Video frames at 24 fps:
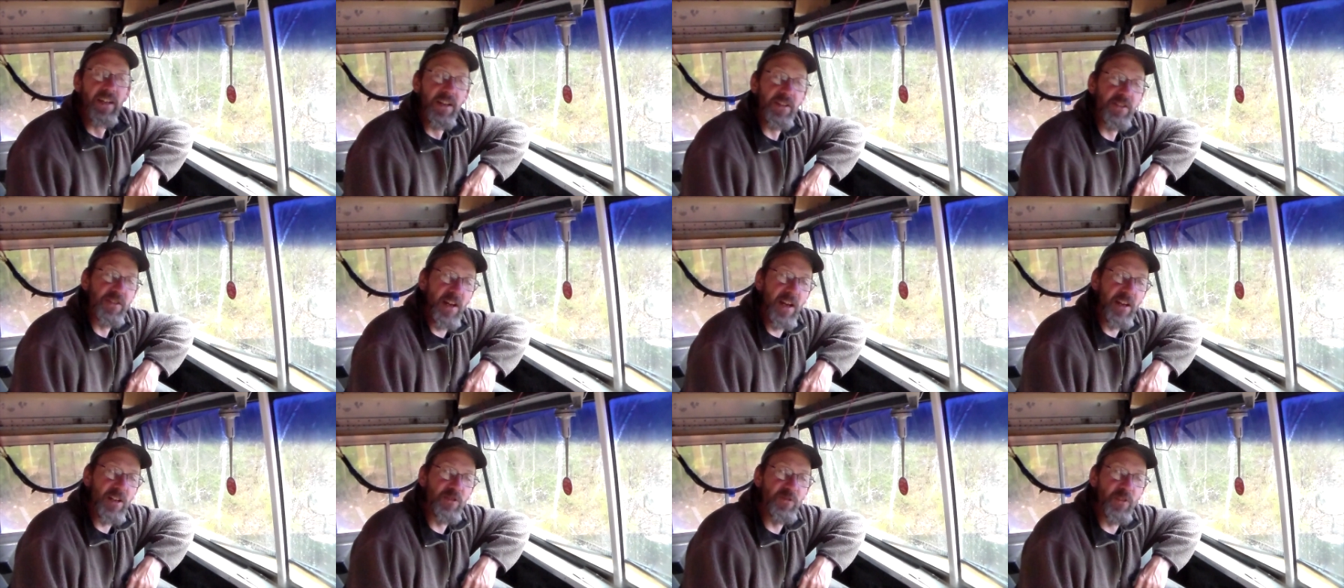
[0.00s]
In
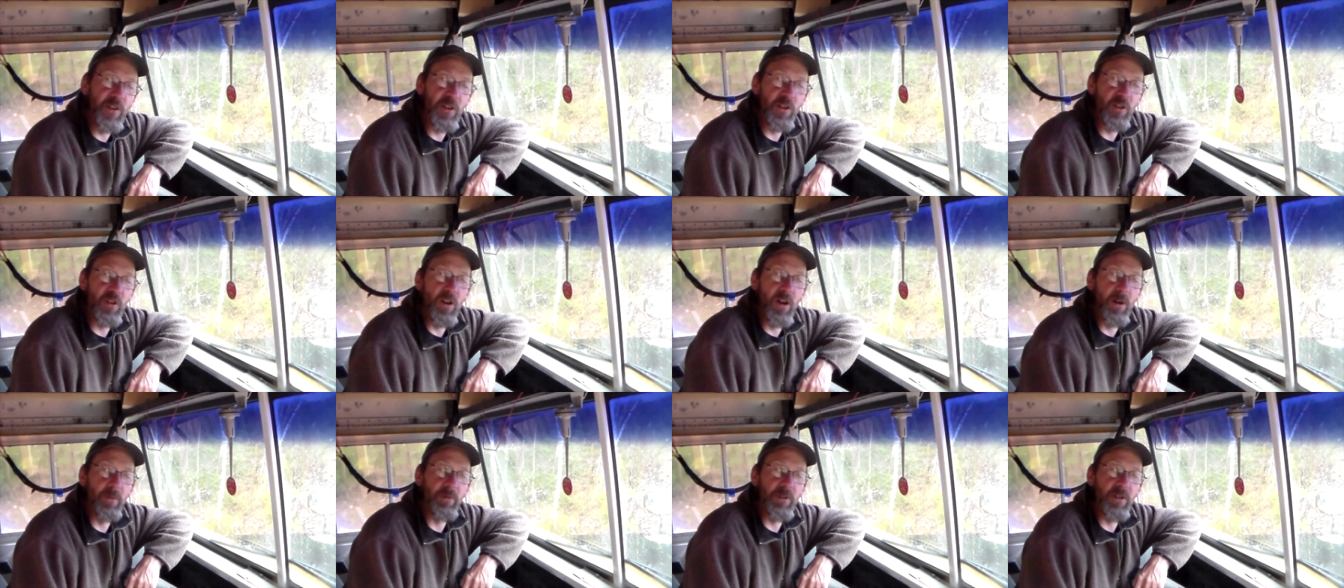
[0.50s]
today's
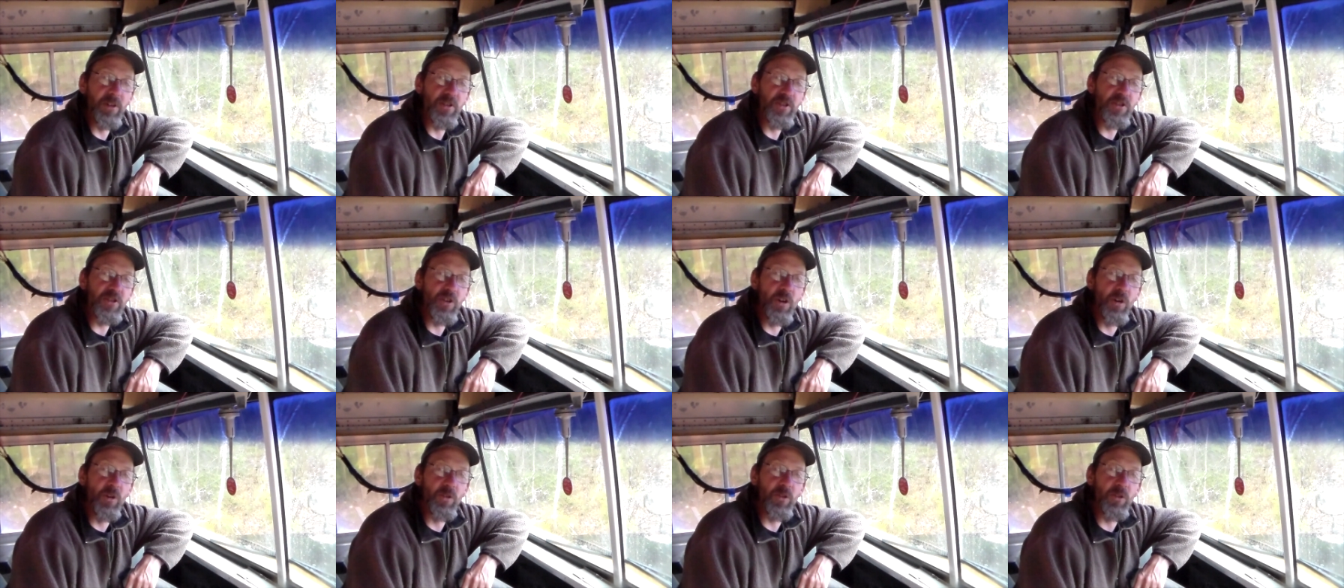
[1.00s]
video, I'm going to
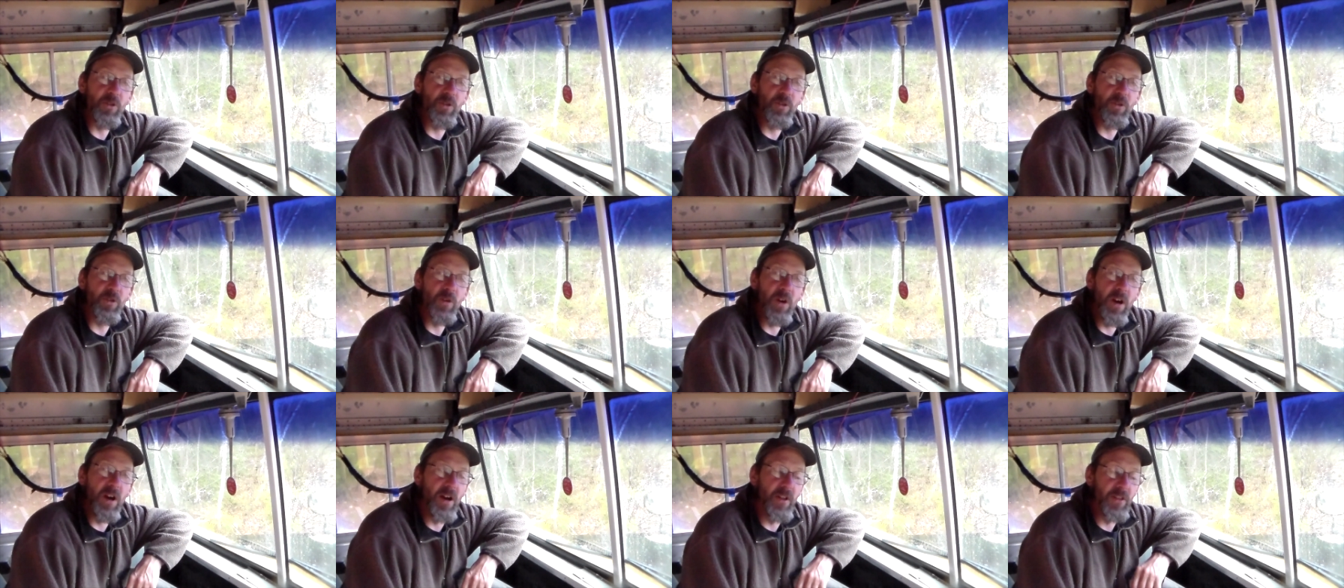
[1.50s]
show
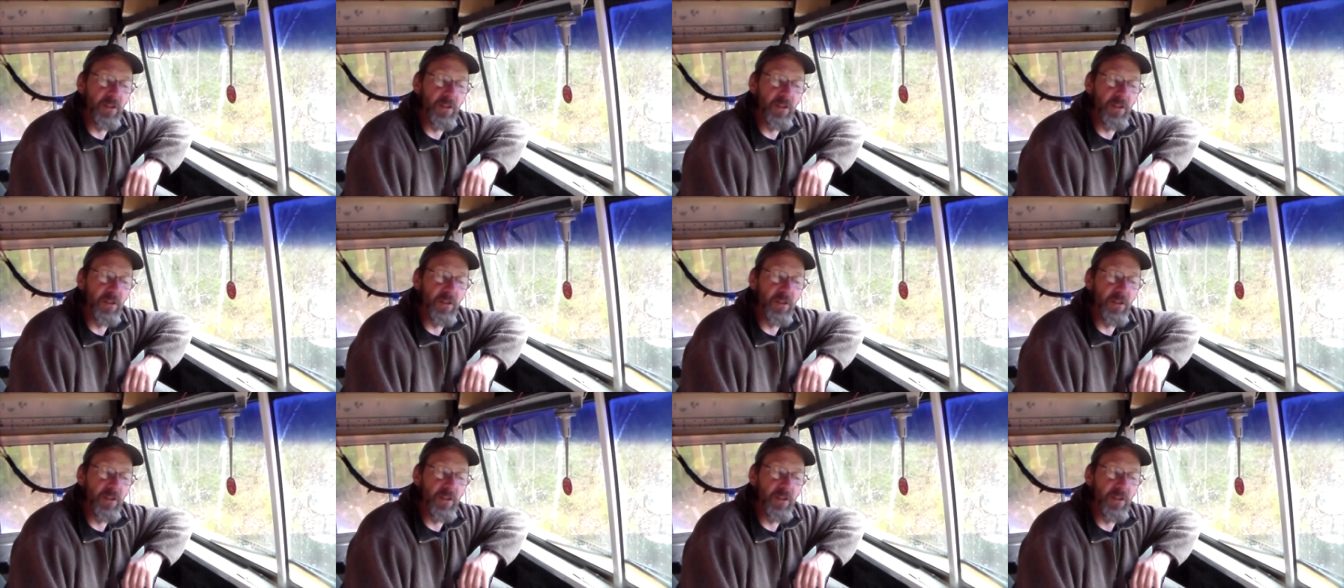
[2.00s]
you